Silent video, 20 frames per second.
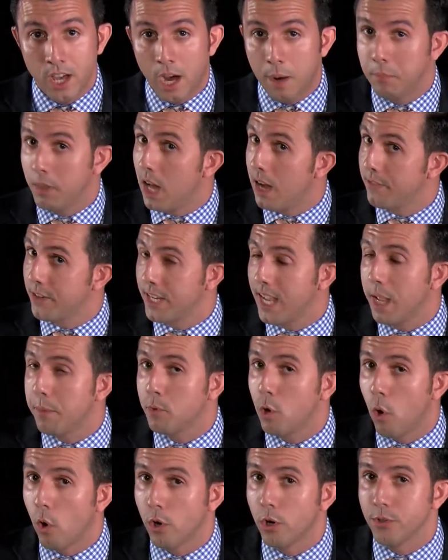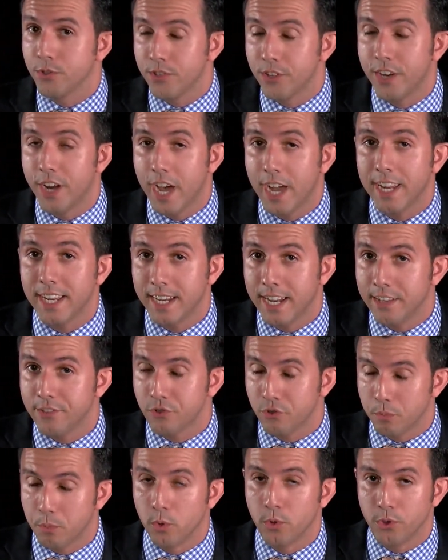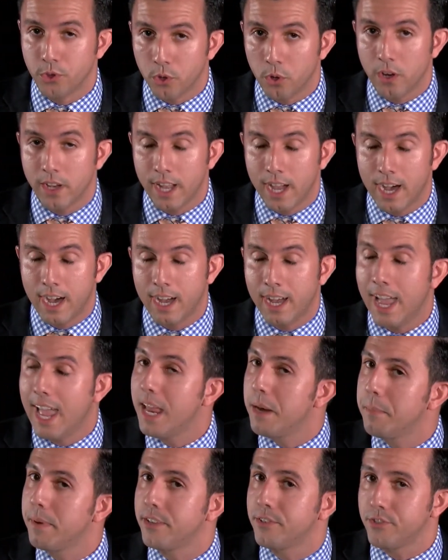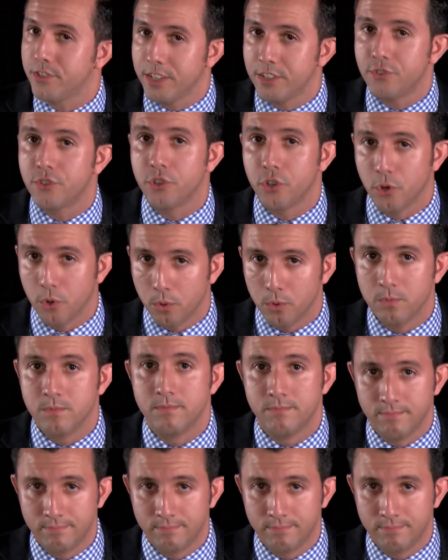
I'm live in Cape Coral tonight, Nestor Montoya, NBC2.